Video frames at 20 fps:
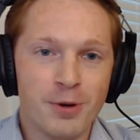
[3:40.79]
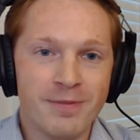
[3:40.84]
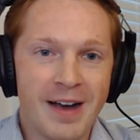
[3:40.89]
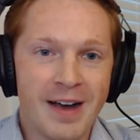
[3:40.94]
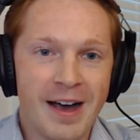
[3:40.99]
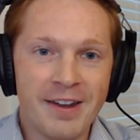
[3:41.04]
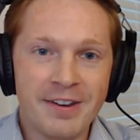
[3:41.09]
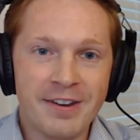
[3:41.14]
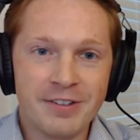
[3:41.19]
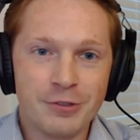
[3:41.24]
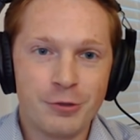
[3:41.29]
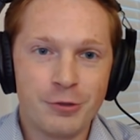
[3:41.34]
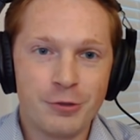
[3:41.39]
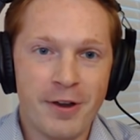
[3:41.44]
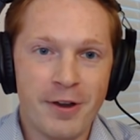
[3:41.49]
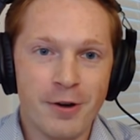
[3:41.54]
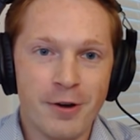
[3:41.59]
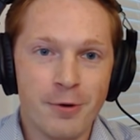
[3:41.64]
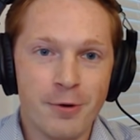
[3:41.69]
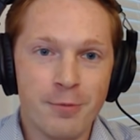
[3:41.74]
providing to
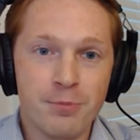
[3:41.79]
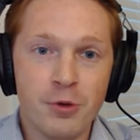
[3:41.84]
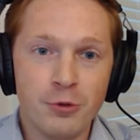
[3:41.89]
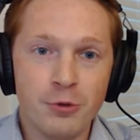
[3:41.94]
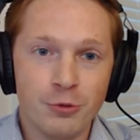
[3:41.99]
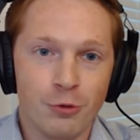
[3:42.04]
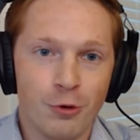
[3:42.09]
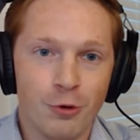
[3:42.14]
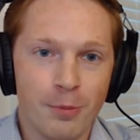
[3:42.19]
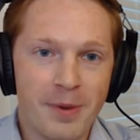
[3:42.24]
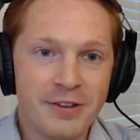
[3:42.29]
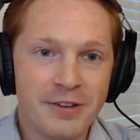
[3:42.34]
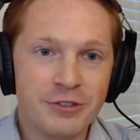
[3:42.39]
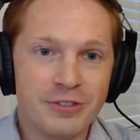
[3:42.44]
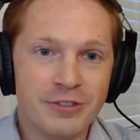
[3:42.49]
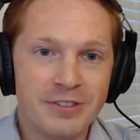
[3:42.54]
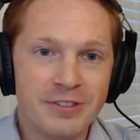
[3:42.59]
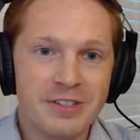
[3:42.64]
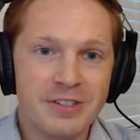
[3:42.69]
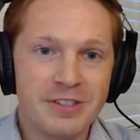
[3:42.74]
their mutual
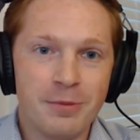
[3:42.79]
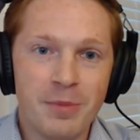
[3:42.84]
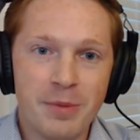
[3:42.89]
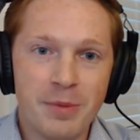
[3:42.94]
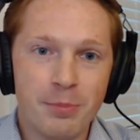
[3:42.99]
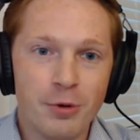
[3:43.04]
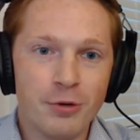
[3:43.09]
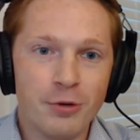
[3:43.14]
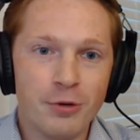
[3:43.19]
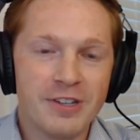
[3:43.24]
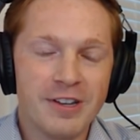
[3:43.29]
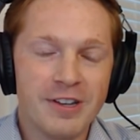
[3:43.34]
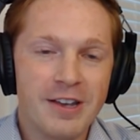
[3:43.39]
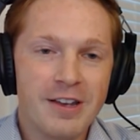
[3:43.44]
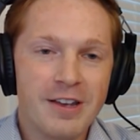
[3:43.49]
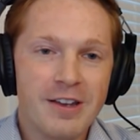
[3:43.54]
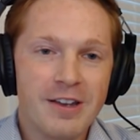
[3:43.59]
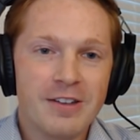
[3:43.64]
patients and members.